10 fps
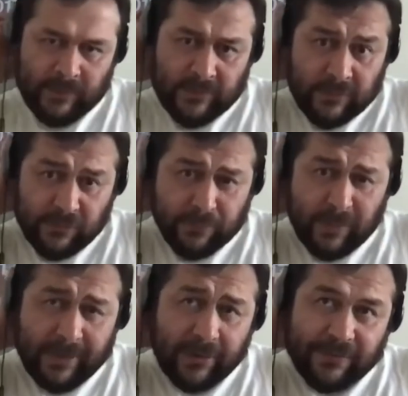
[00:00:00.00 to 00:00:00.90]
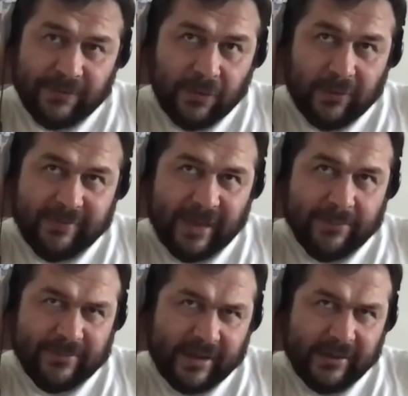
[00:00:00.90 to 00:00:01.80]
So my main concern all the
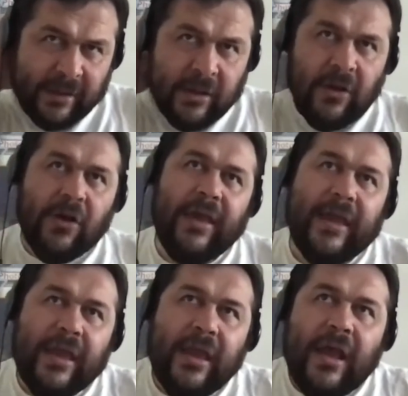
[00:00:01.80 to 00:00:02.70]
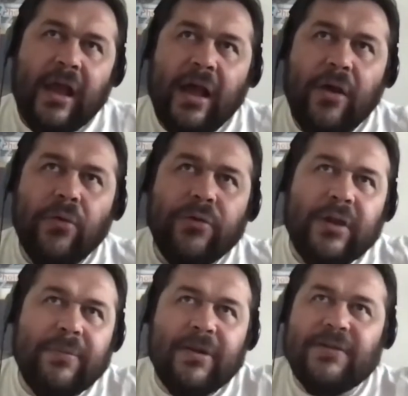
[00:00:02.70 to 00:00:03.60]
time is like, okay, how
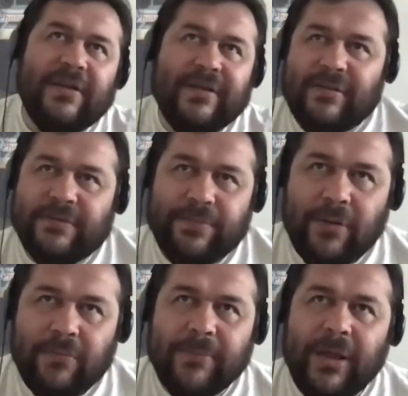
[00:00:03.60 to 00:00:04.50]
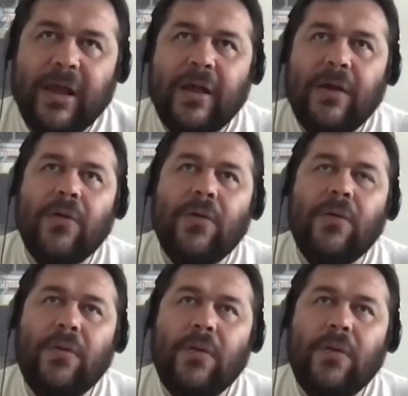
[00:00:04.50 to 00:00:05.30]
universal is this problem? How